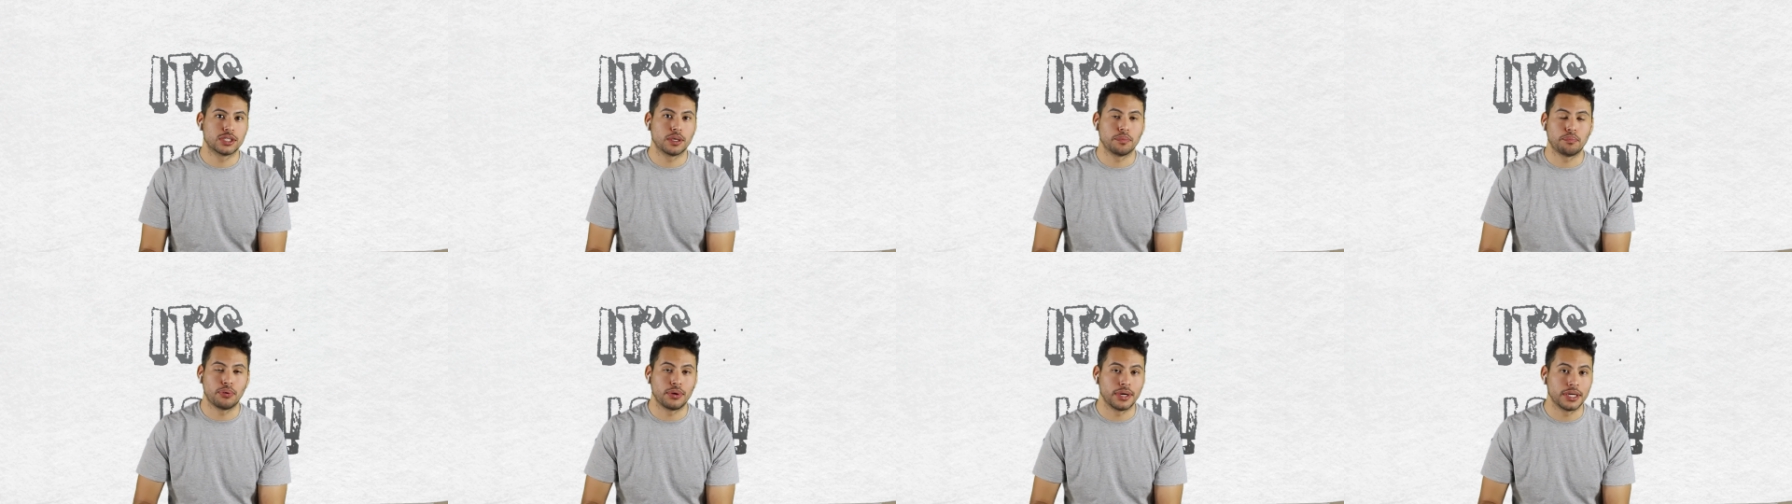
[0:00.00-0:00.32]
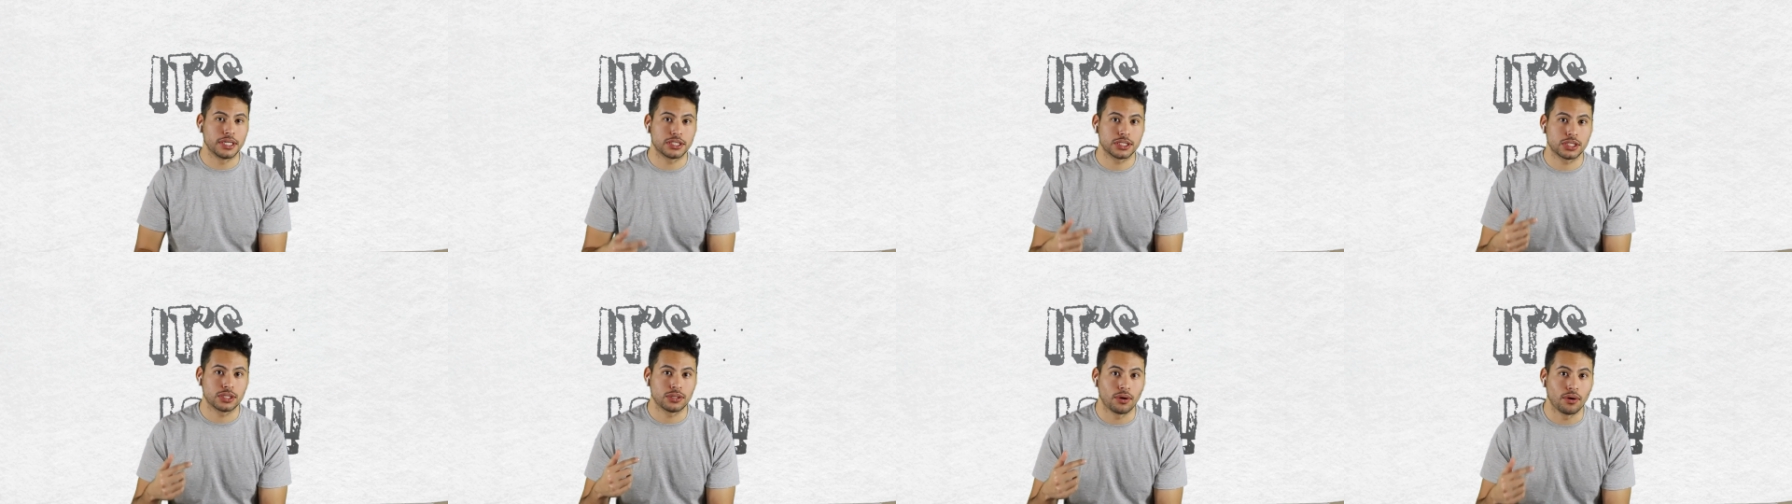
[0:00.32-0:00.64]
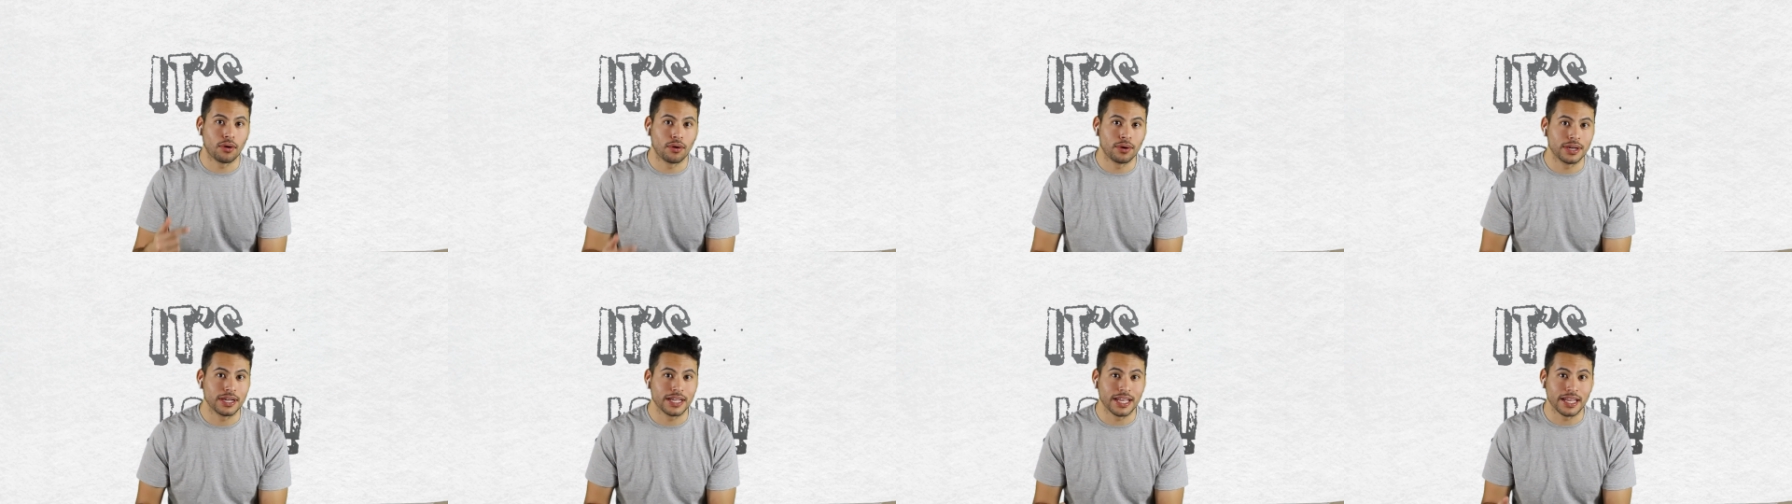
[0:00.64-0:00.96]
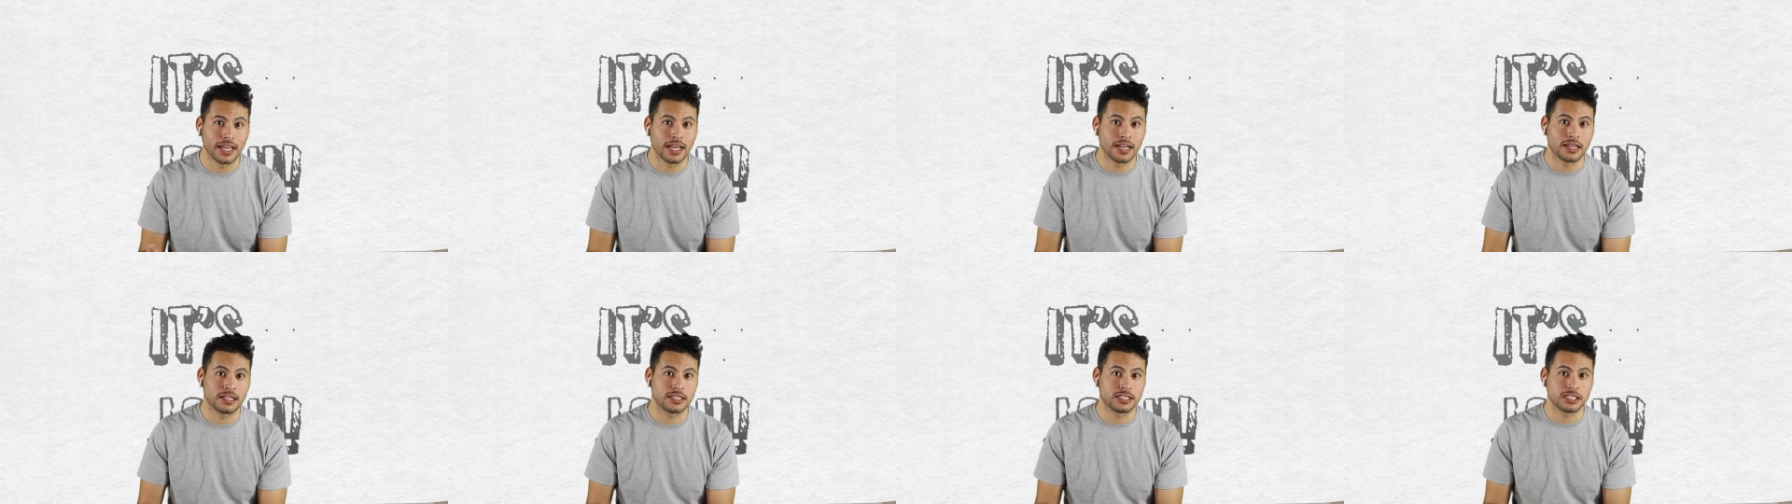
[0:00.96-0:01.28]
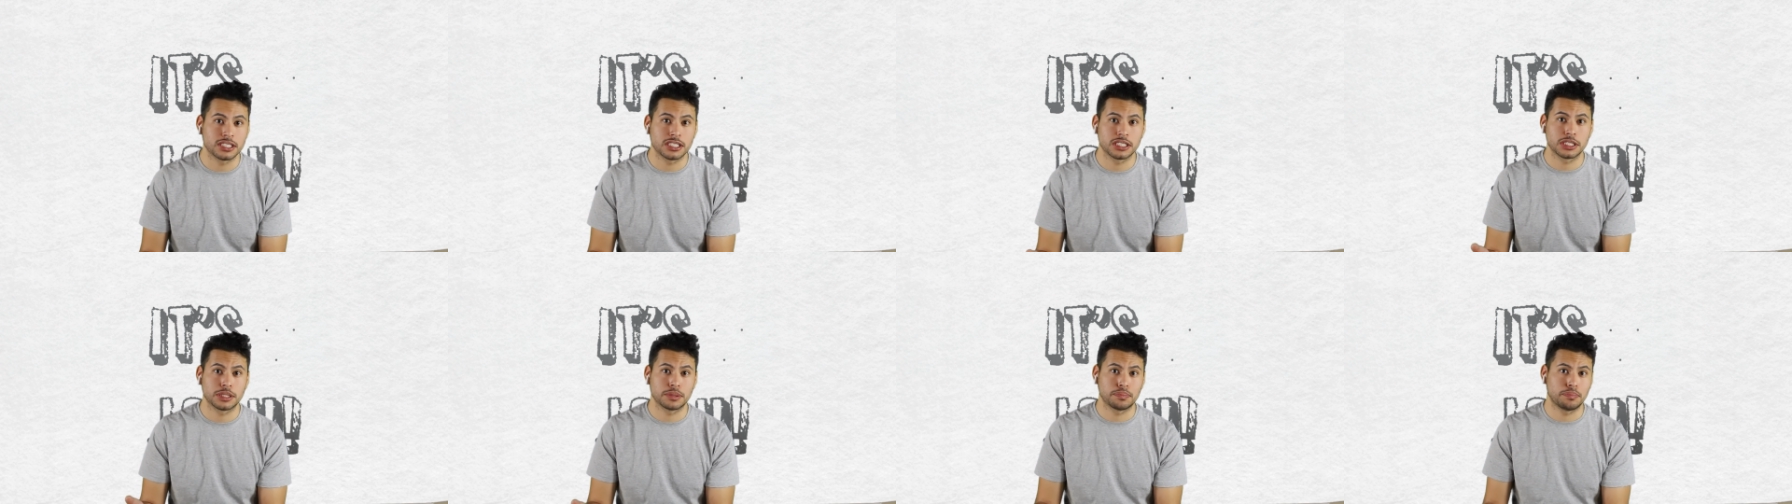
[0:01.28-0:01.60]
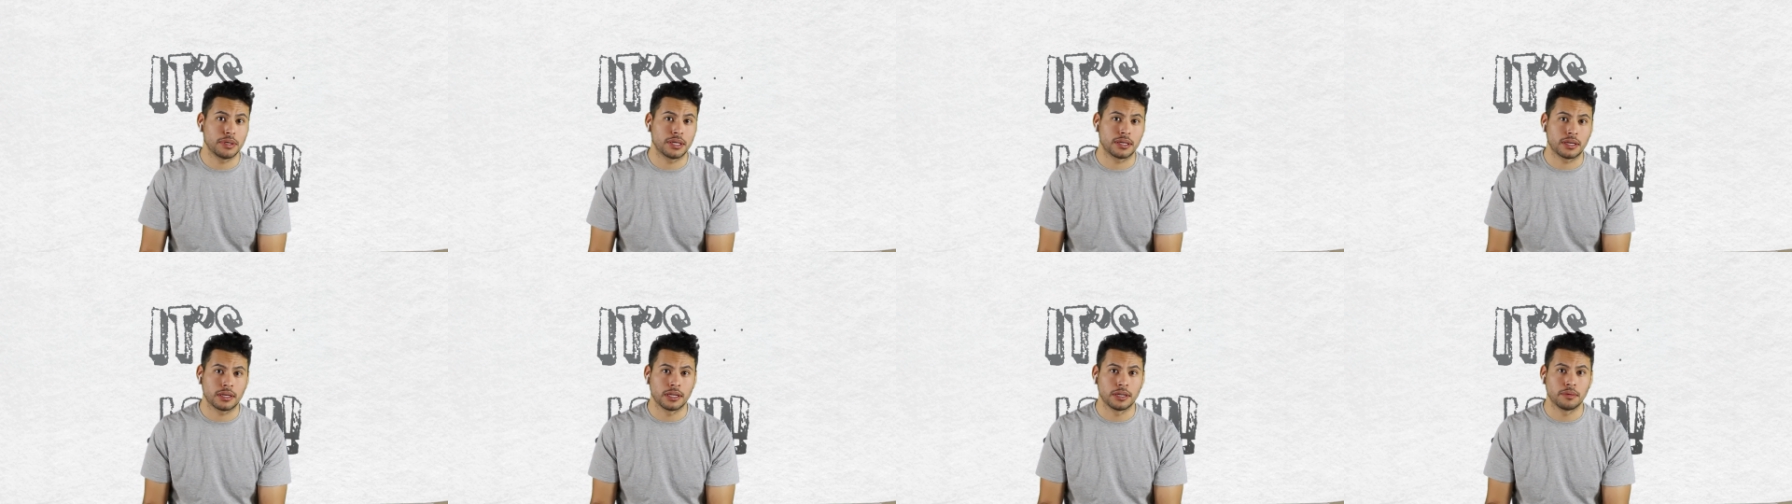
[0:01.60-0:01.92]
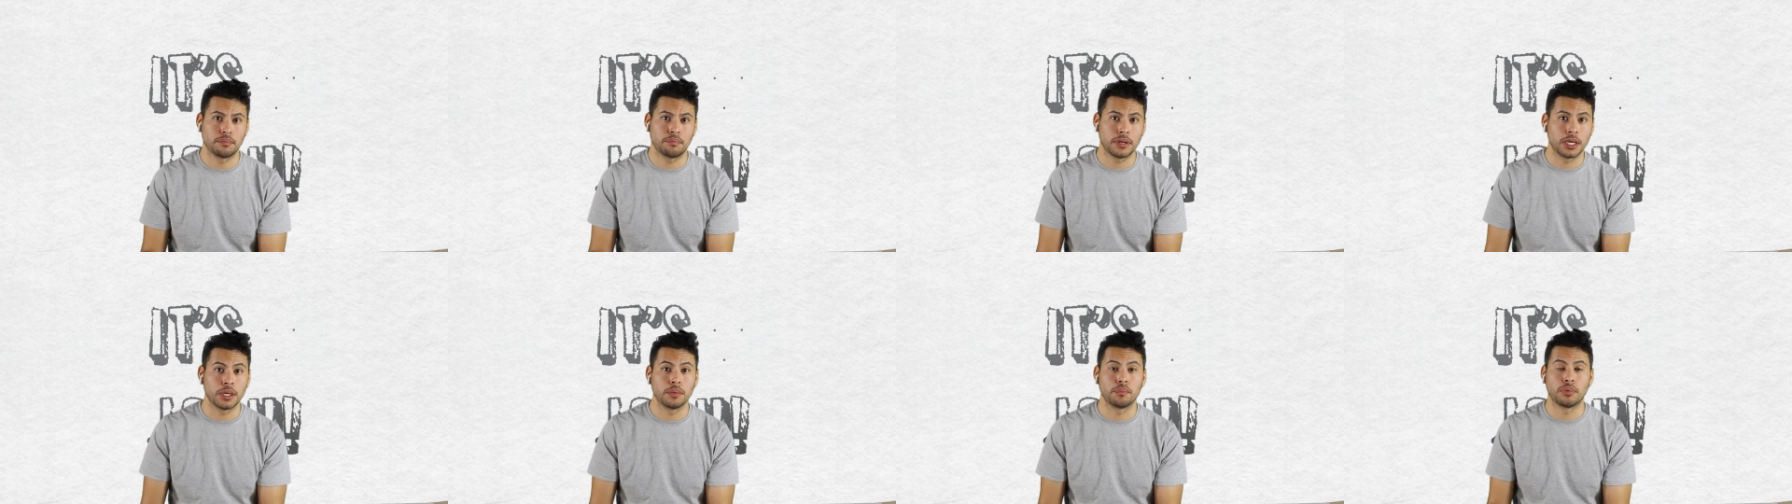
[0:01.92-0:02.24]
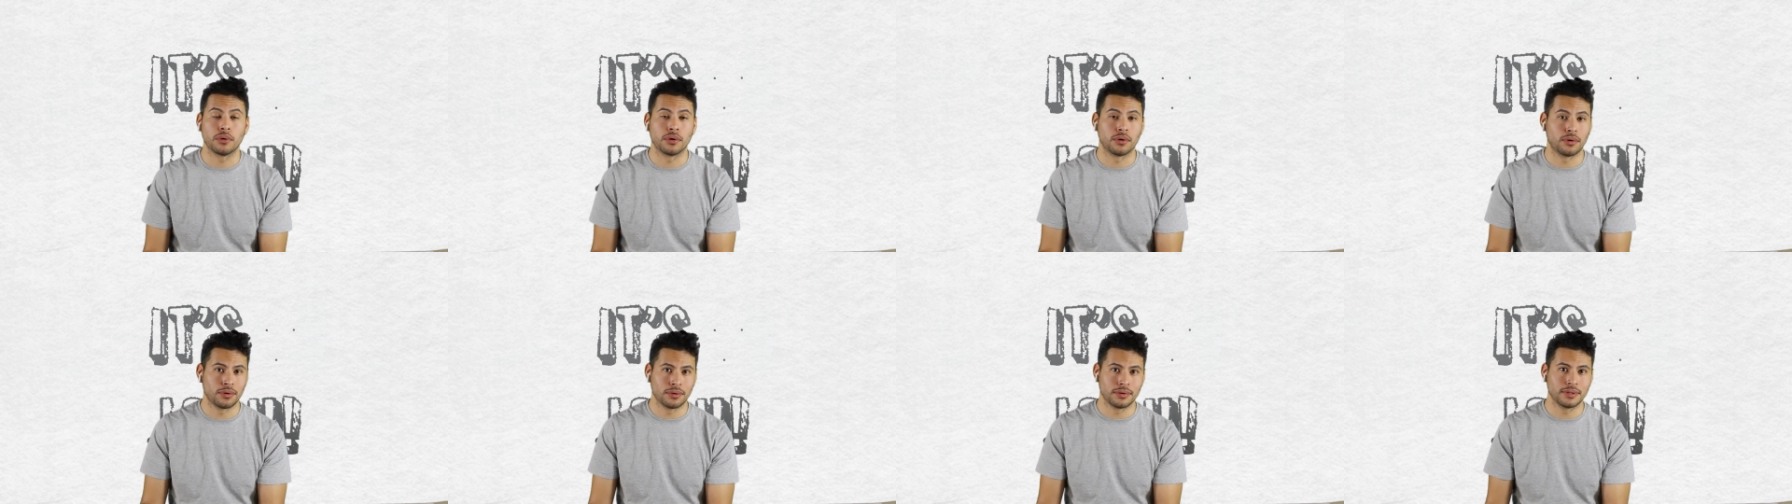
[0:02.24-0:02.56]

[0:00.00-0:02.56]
to preach to only English-speaking people